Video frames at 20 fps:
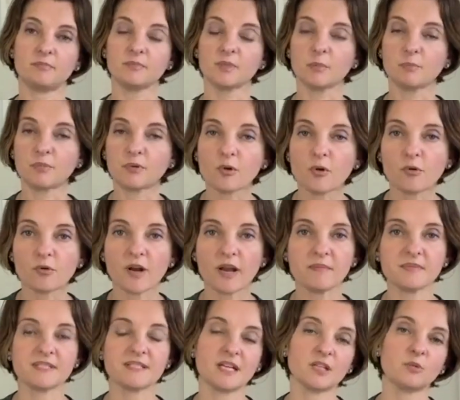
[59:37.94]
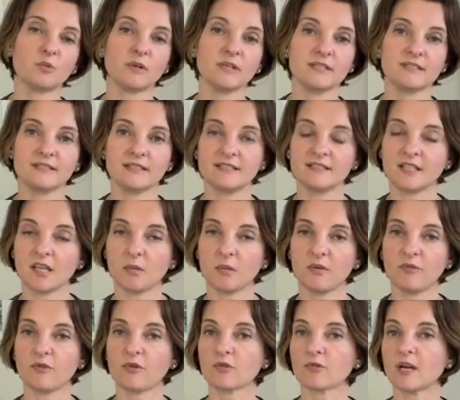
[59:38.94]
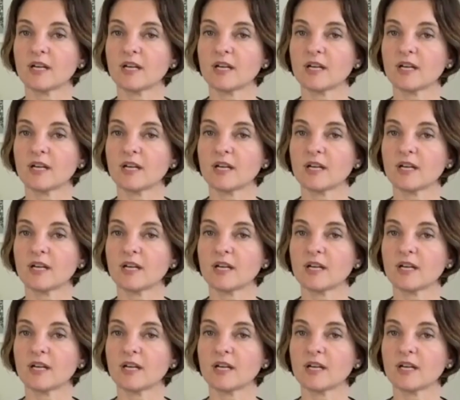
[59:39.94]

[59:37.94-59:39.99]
the programs that were existing before,